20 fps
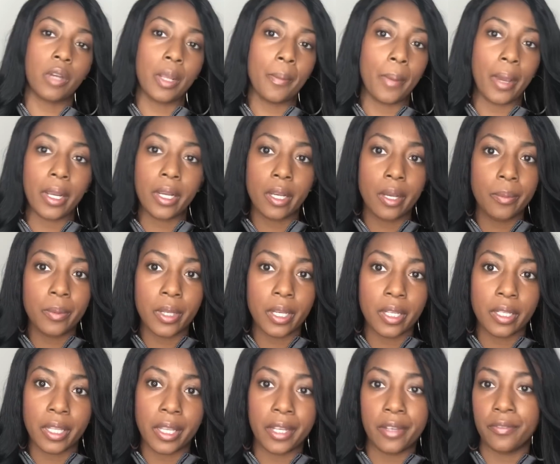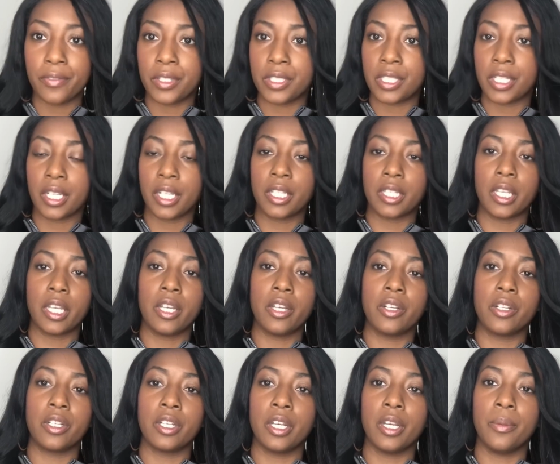they might come to LA and visit and get their
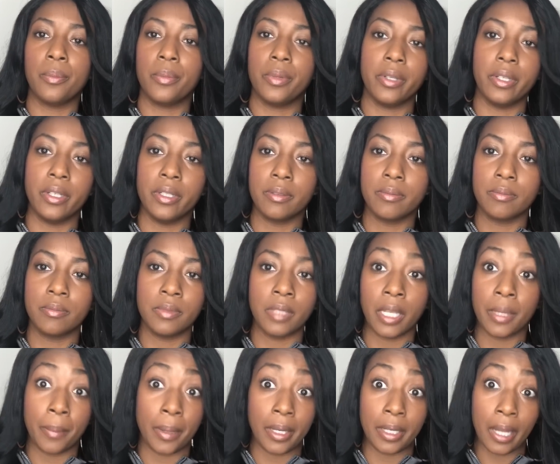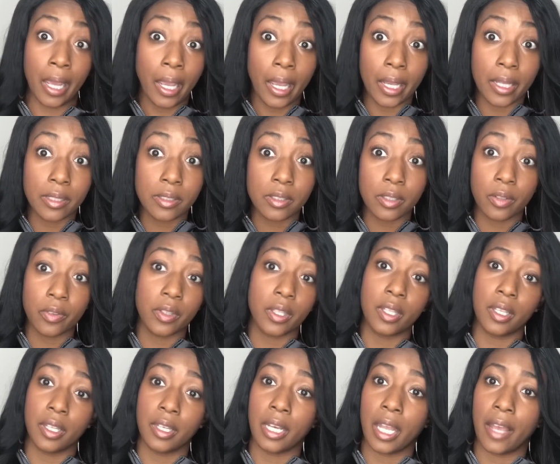hair done, but they may not. So
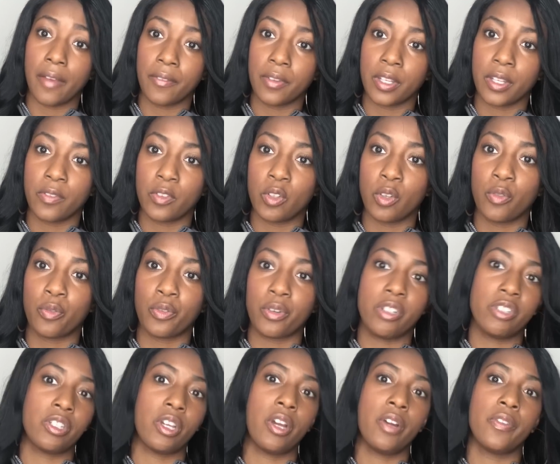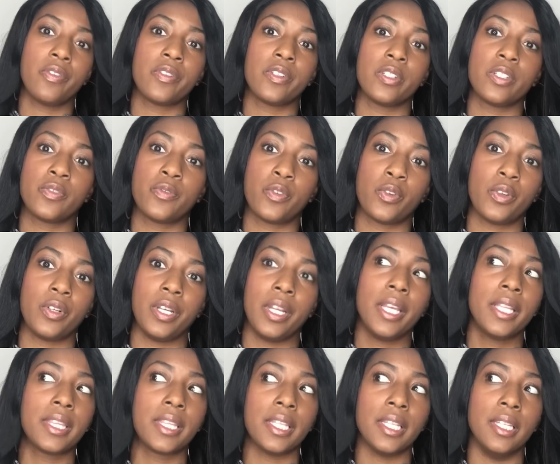then I've given you a free service for
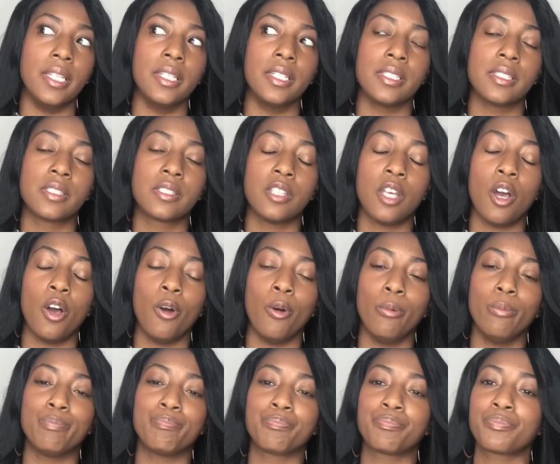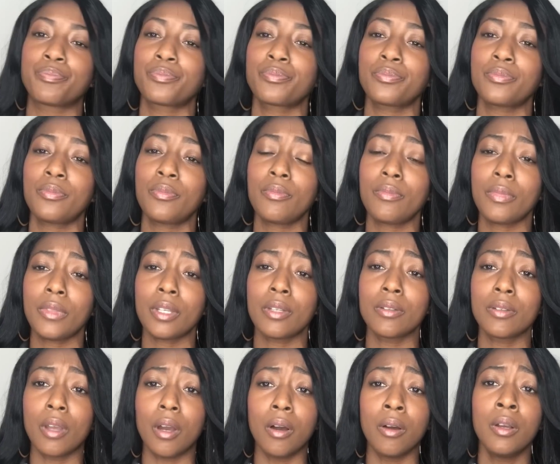nothing. So,
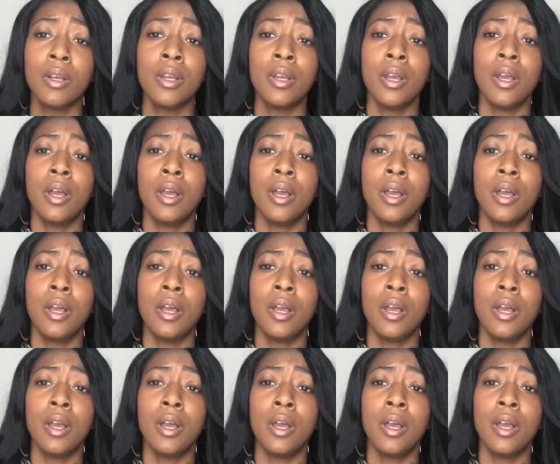you know,